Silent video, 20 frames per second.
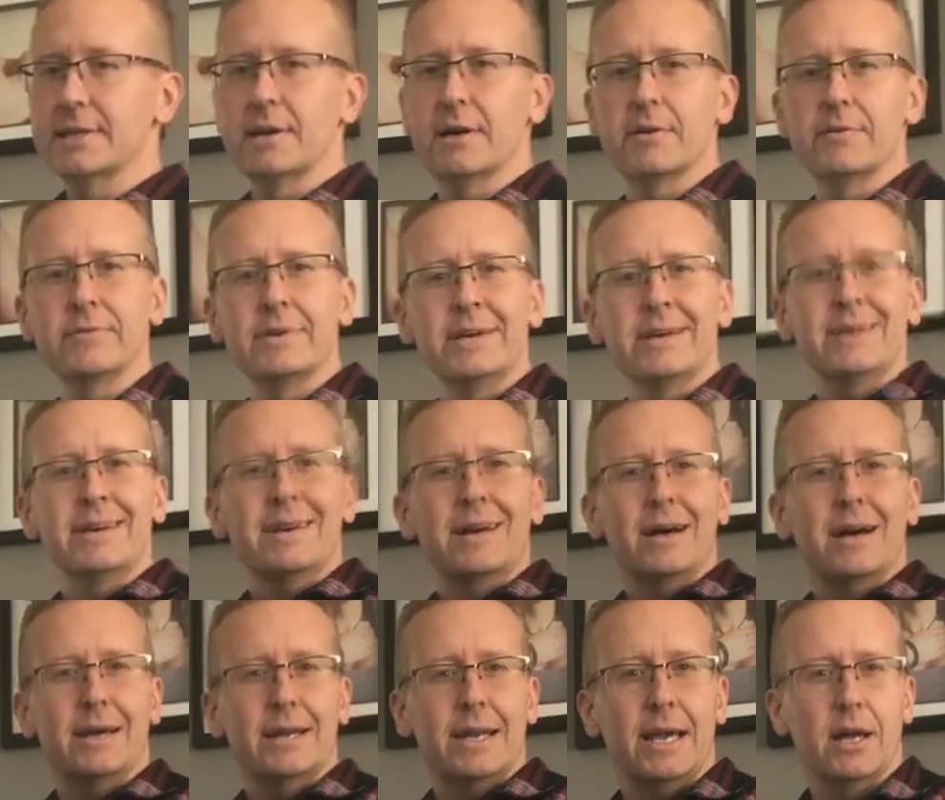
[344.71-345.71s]
of
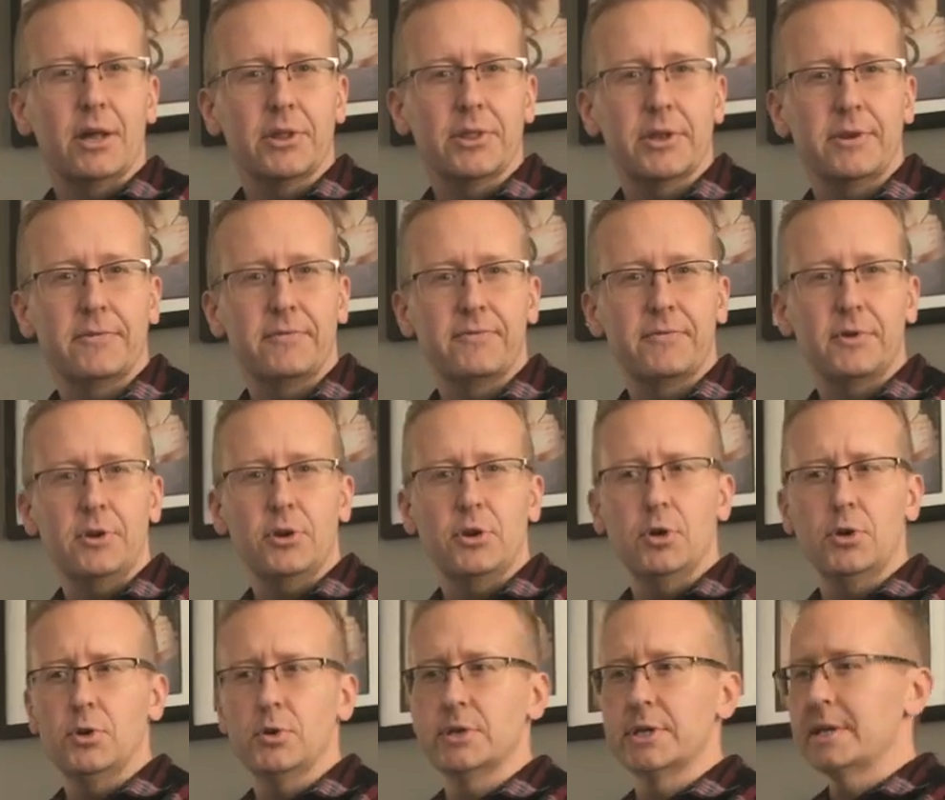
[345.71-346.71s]
unhealthy
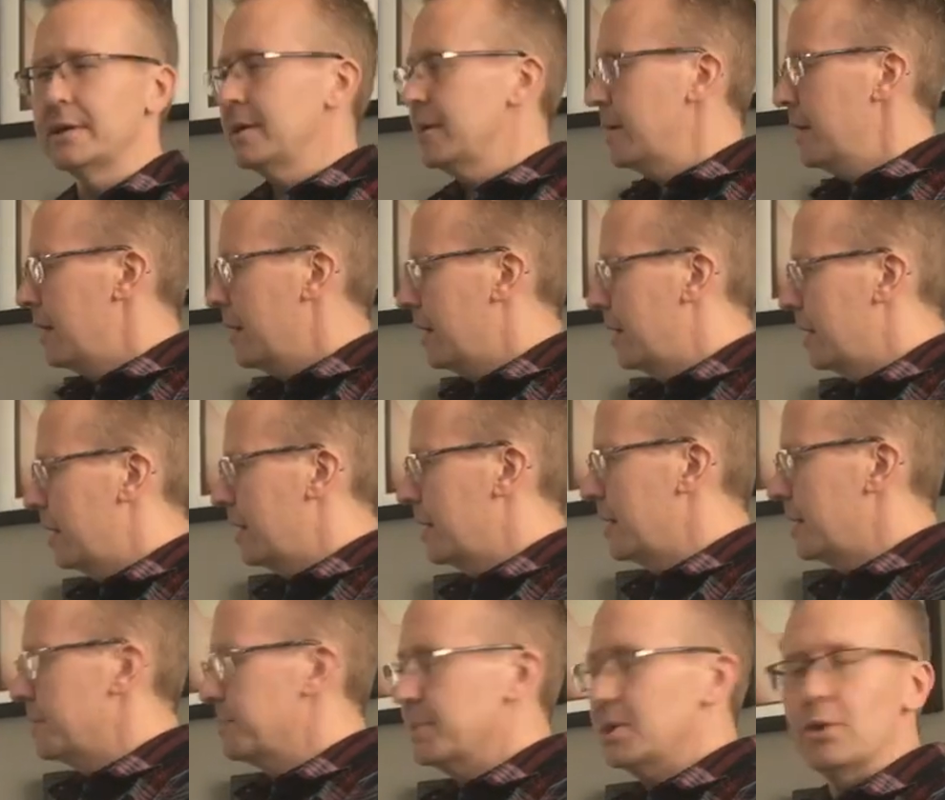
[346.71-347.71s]
food,
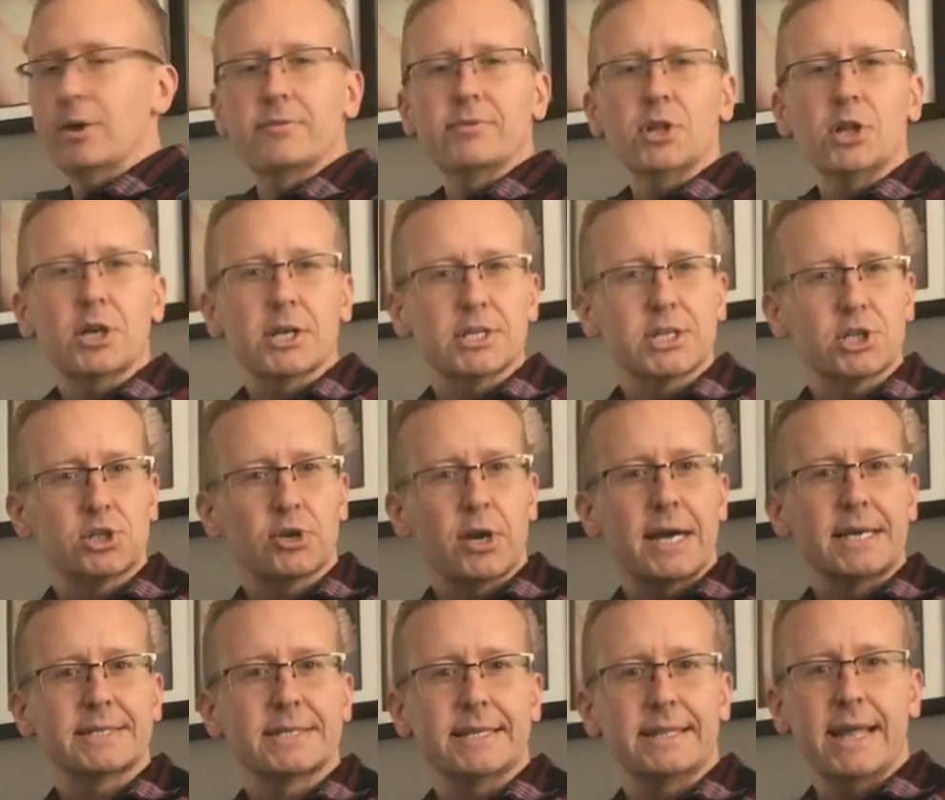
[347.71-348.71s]
um, you have a lot of
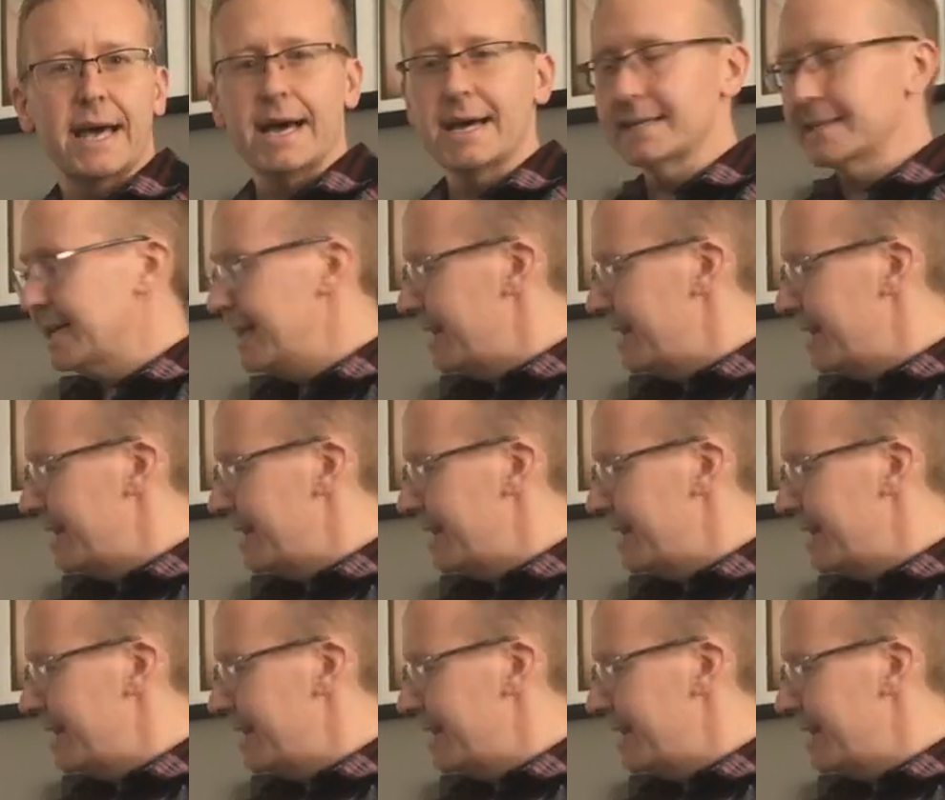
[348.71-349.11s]
stress in that,